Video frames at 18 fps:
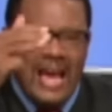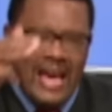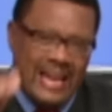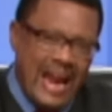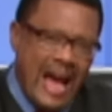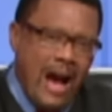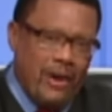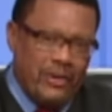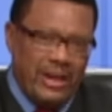
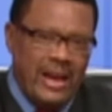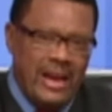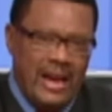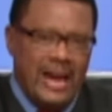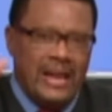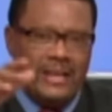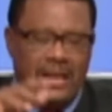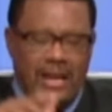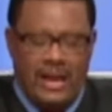and how
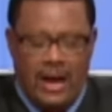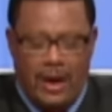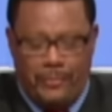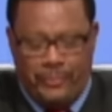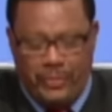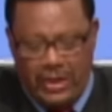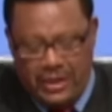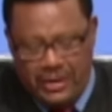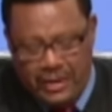they ended
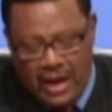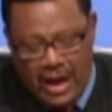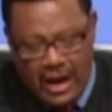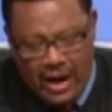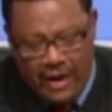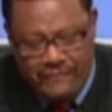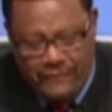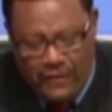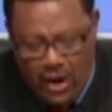up in
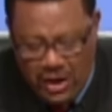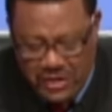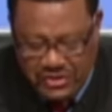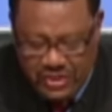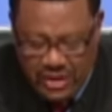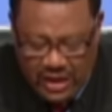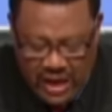uh, foster